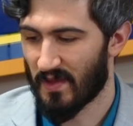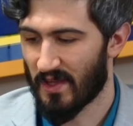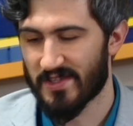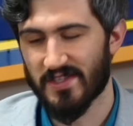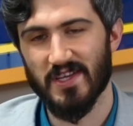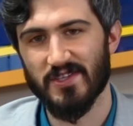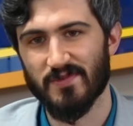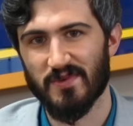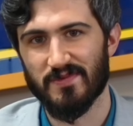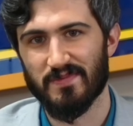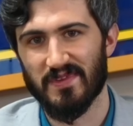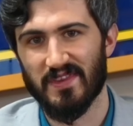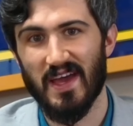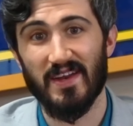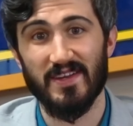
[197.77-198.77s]
Accessible,
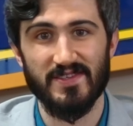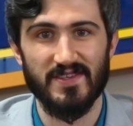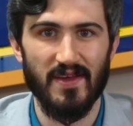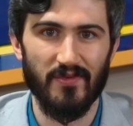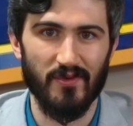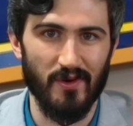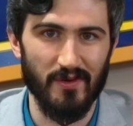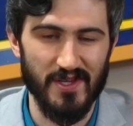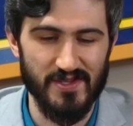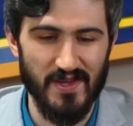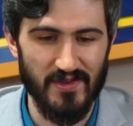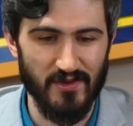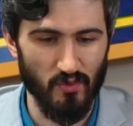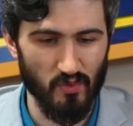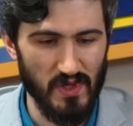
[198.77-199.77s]
that is difficult because you
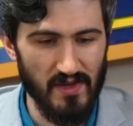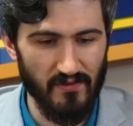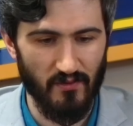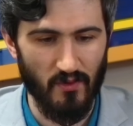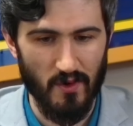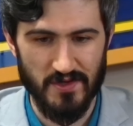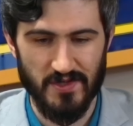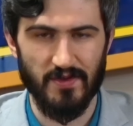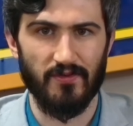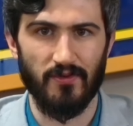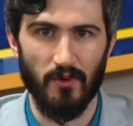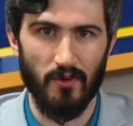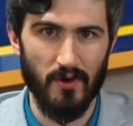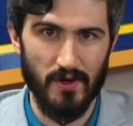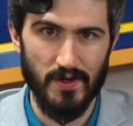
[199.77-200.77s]
have to reinforce the
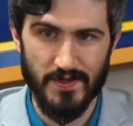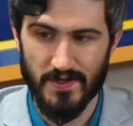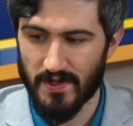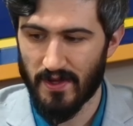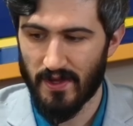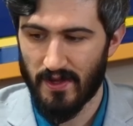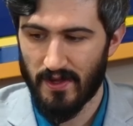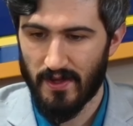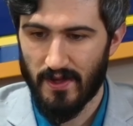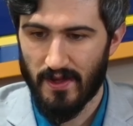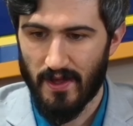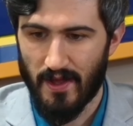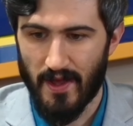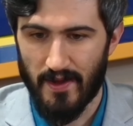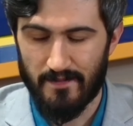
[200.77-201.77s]
floors,
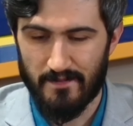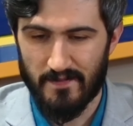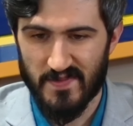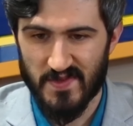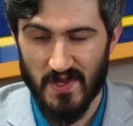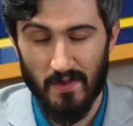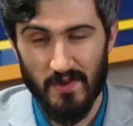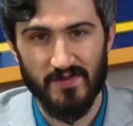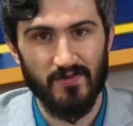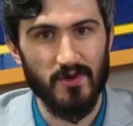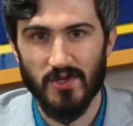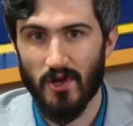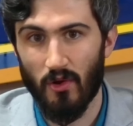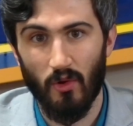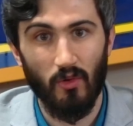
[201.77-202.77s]
and some of those
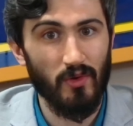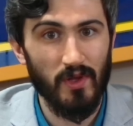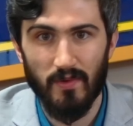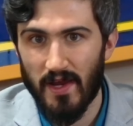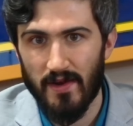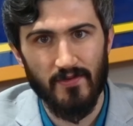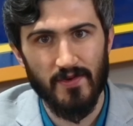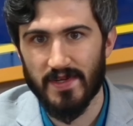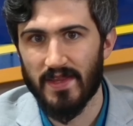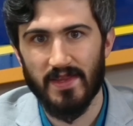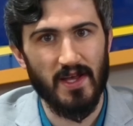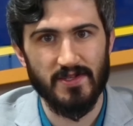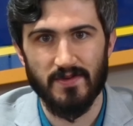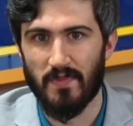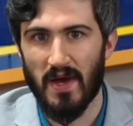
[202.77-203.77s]
floors are only rated for
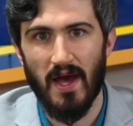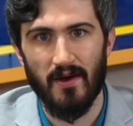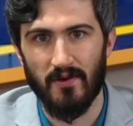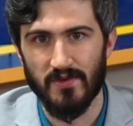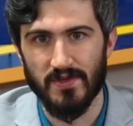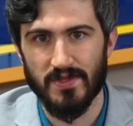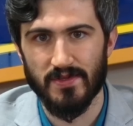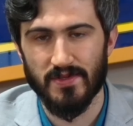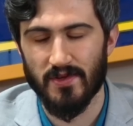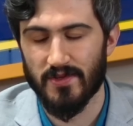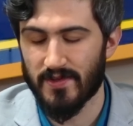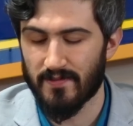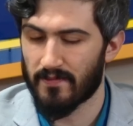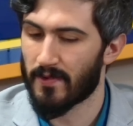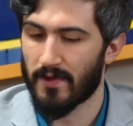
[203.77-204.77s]
10,000 pounds. So
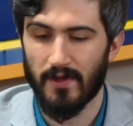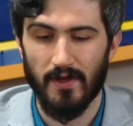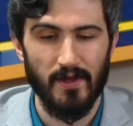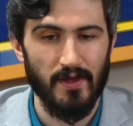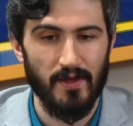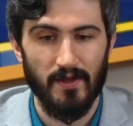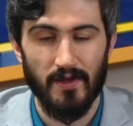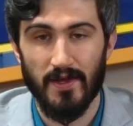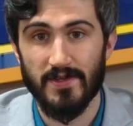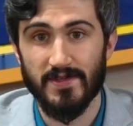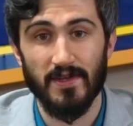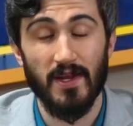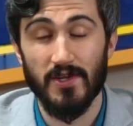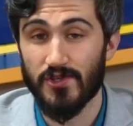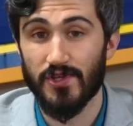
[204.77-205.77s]
it's it's
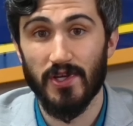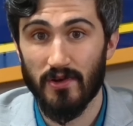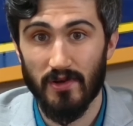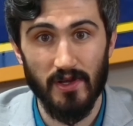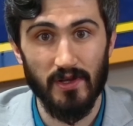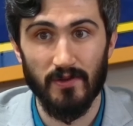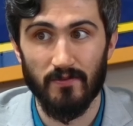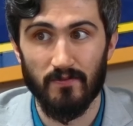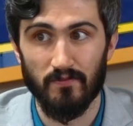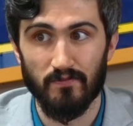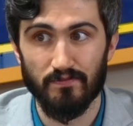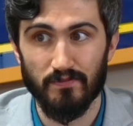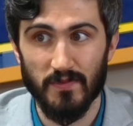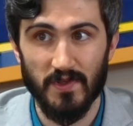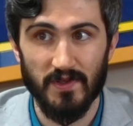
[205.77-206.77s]
an engineering,
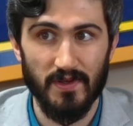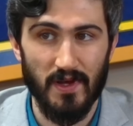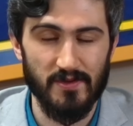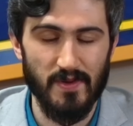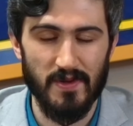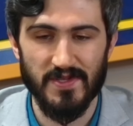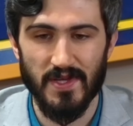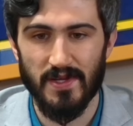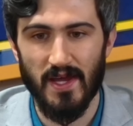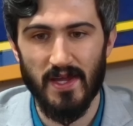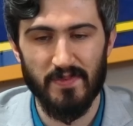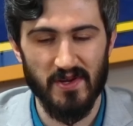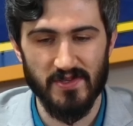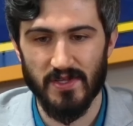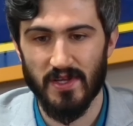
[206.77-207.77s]
I was about to say
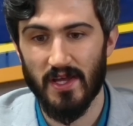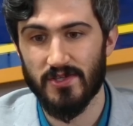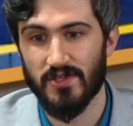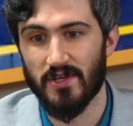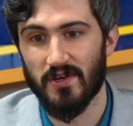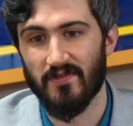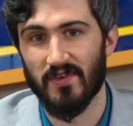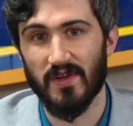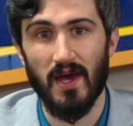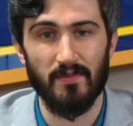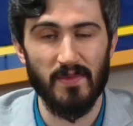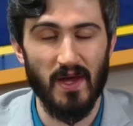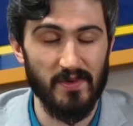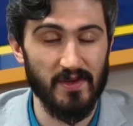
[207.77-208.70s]
nightmare, it's an engineering phenomenon.